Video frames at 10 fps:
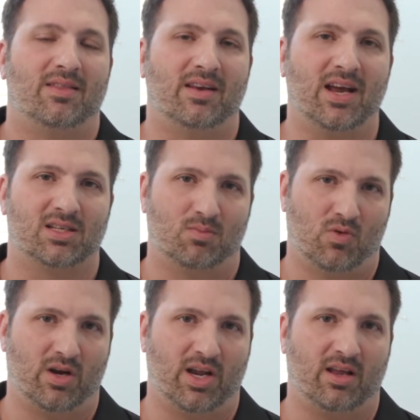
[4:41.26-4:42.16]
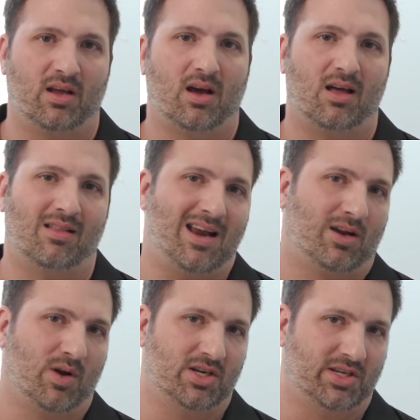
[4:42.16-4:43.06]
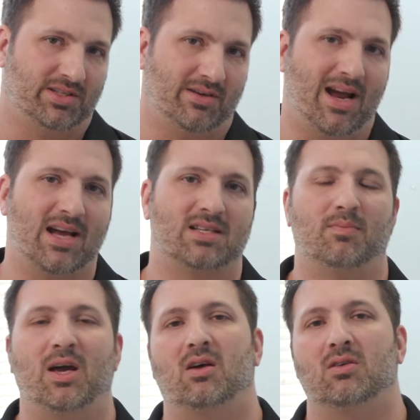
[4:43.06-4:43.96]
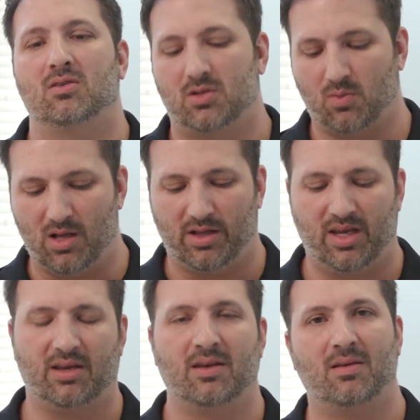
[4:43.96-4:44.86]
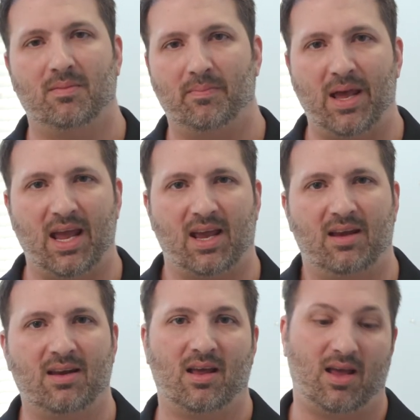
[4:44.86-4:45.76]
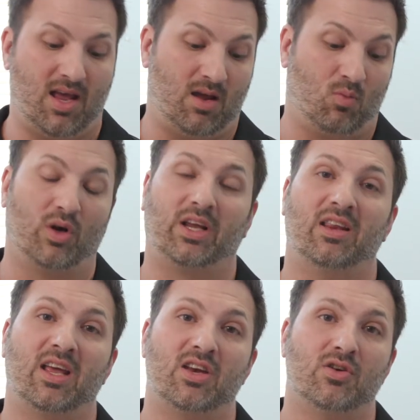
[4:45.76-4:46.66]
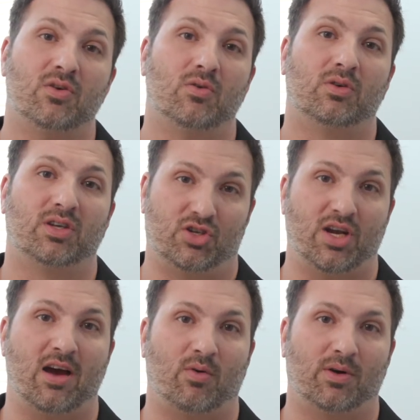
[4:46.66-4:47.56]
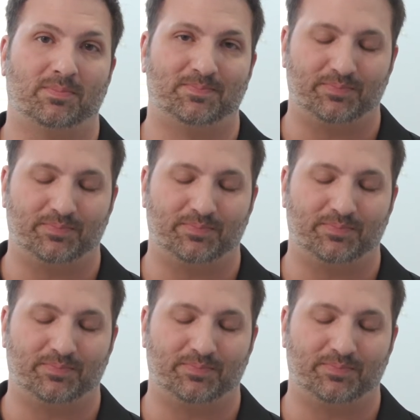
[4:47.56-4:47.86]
The next morning, a lot of questions are asked about swelling, pain, and what can they do to shower.